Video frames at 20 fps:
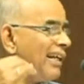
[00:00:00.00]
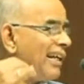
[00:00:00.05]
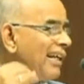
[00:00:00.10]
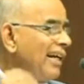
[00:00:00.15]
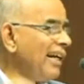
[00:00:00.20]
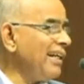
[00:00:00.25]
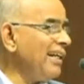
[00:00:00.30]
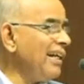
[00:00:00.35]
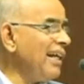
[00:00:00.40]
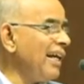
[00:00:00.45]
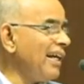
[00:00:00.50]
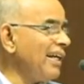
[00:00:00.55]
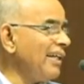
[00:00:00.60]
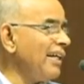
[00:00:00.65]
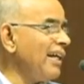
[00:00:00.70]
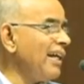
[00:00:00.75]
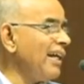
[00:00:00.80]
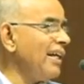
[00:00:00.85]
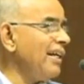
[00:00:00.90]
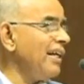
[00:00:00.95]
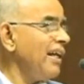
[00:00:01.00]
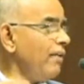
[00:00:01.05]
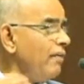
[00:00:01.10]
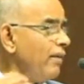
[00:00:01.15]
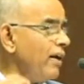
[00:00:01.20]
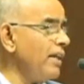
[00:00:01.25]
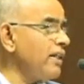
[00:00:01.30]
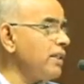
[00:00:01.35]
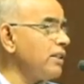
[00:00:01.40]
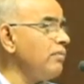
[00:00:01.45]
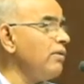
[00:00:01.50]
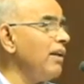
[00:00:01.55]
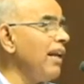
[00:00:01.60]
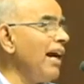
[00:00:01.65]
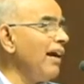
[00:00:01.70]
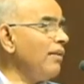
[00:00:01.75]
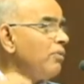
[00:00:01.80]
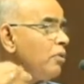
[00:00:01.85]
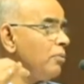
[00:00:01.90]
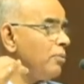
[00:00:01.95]
conducted, evidence will
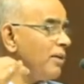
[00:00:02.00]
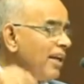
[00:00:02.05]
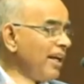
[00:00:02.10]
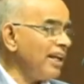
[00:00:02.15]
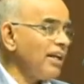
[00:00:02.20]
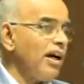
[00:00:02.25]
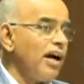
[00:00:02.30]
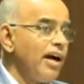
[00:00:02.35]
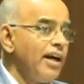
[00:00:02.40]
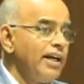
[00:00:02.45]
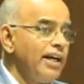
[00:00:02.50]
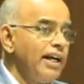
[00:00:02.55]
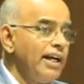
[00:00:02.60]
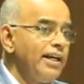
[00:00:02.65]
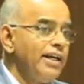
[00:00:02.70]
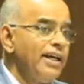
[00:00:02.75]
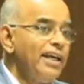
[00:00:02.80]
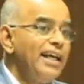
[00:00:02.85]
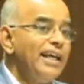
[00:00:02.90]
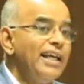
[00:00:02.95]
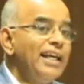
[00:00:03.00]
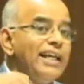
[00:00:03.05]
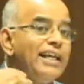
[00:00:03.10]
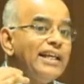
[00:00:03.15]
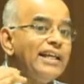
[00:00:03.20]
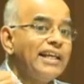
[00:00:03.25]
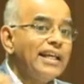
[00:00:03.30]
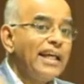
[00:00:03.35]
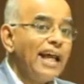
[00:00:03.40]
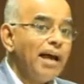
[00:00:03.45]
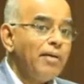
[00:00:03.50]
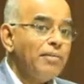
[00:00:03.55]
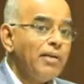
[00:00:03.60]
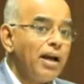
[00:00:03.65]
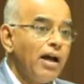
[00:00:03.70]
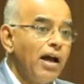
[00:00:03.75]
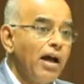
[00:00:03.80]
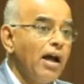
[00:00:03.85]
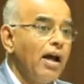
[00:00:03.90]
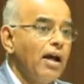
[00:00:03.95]
have to be recorded in
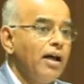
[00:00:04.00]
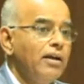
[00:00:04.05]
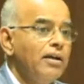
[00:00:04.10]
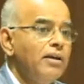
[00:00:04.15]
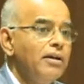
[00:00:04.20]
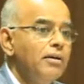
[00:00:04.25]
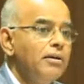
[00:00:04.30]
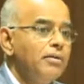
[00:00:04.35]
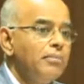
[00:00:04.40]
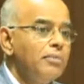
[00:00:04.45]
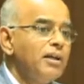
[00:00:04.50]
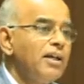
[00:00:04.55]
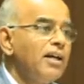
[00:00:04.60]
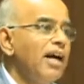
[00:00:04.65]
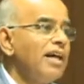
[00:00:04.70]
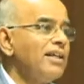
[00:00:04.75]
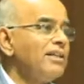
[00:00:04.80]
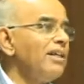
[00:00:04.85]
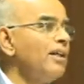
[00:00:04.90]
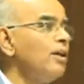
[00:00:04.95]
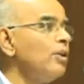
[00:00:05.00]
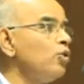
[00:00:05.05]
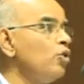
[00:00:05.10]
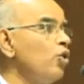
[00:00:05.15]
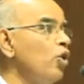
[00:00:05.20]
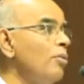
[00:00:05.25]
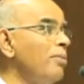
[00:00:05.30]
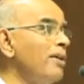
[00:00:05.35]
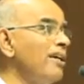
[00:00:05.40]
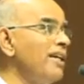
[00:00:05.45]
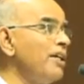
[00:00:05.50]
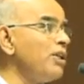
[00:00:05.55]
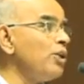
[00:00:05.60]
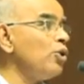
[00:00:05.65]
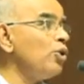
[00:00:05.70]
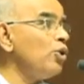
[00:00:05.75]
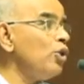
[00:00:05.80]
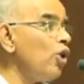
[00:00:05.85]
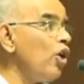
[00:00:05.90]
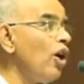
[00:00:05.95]
camera, because nobody
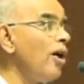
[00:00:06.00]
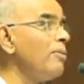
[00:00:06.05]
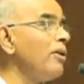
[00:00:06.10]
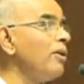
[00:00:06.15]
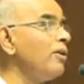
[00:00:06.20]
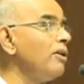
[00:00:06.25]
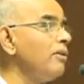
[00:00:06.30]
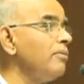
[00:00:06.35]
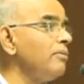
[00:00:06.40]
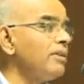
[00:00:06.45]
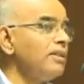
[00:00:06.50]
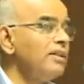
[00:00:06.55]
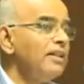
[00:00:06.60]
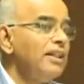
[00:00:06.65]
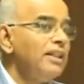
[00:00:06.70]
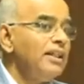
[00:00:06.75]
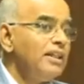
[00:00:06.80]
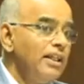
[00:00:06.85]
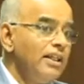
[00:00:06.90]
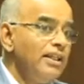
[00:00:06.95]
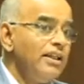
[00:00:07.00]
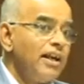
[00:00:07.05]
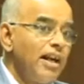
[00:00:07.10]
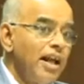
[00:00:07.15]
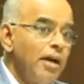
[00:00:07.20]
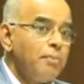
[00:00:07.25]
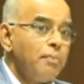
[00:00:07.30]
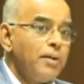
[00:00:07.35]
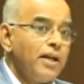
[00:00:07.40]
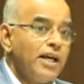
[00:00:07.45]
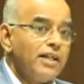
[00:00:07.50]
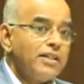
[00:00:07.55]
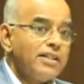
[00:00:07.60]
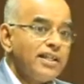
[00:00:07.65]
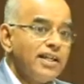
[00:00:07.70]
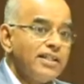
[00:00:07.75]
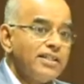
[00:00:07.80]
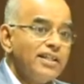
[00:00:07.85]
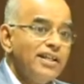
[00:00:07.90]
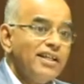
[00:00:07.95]
should know about them. In rape
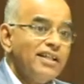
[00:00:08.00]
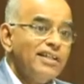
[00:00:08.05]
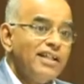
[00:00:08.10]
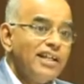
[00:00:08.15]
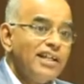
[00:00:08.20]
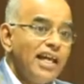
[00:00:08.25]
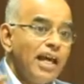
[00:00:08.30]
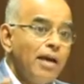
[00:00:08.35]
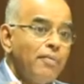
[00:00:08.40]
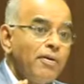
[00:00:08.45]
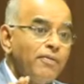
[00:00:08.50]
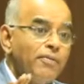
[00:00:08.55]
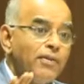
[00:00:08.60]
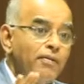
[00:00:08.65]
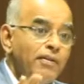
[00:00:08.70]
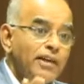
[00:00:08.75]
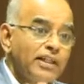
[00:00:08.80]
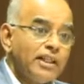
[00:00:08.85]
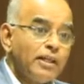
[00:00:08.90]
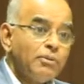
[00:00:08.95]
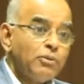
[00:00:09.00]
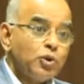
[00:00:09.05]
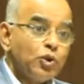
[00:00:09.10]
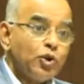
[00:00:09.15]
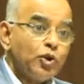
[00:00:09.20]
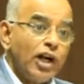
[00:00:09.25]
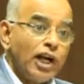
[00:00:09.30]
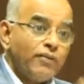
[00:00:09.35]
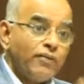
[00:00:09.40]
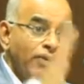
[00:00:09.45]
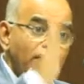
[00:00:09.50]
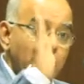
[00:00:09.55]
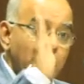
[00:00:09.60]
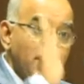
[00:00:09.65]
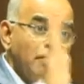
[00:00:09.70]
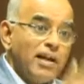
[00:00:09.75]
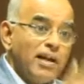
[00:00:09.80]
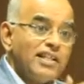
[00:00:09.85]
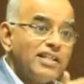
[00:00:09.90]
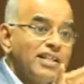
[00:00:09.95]
cases, the name of the victim should not find a
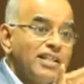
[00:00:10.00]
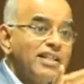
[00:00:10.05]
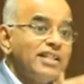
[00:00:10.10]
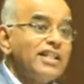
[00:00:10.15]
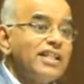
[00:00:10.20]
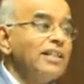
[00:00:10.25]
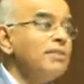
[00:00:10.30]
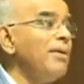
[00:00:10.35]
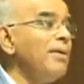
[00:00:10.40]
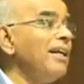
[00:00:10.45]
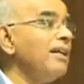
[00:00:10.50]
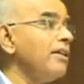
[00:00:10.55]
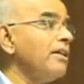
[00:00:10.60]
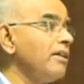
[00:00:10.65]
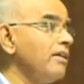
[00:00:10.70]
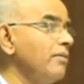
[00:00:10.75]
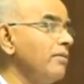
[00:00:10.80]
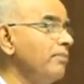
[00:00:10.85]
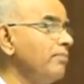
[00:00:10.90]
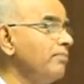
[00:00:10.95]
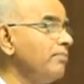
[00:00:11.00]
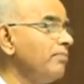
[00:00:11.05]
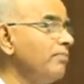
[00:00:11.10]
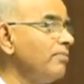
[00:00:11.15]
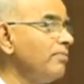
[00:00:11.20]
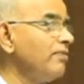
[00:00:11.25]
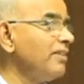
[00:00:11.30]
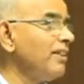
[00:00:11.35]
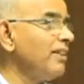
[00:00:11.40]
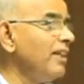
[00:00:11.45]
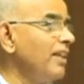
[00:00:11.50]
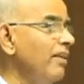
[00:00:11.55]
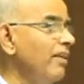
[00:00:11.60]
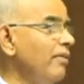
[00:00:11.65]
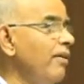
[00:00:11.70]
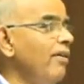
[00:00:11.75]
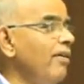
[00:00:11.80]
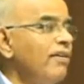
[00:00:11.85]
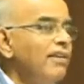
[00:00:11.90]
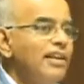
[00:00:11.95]
place in the judgment.
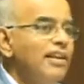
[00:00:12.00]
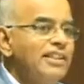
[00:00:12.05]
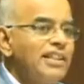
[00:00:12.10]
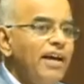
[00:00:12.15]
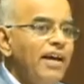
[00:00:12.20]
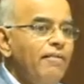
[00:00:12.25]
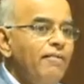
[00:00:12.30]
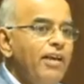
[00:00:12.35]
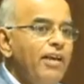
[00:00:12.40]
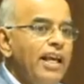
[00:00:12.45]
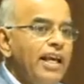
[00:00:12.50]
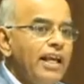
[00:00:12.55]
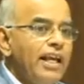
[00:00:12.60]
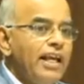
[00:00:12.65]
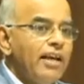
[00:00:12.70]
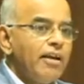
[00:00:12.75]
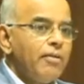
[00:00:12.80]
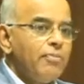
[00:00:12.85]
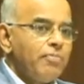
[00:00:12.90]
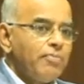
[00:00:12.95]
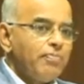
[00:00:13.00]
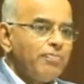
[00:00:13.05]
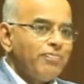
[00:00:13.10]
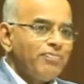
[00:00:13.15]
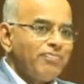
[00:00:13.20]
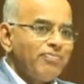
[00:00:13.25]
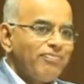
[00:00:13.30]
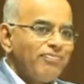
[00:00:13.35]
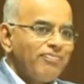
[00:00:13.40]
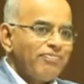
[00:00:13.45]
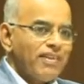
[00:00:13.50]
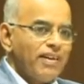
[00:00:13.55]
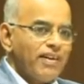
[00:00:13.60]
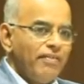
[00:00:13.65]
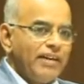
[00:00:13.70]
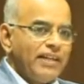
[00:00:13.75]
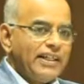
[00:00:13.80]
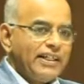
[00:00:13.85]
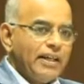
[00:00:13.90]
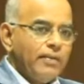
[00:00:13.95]
We only say we,
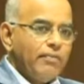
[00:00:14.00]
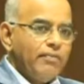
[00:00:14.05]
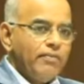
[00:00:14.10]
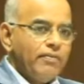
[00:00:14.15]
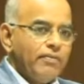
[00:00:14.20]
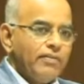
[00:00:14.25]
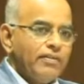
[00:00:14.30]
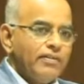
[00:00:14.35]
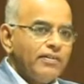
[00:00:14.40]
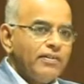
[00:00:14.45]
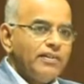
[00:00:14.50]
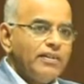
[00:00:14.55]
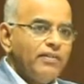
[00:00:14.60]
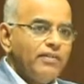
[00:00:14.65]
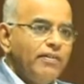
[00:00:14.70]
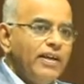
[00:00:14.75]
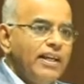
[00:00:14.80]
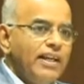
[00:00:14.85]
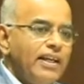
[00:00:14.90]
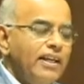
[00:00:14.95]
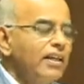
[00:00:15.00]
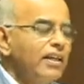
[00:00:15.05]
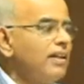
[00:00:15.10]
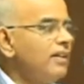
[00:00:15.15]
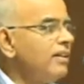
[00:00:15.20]
victim, we.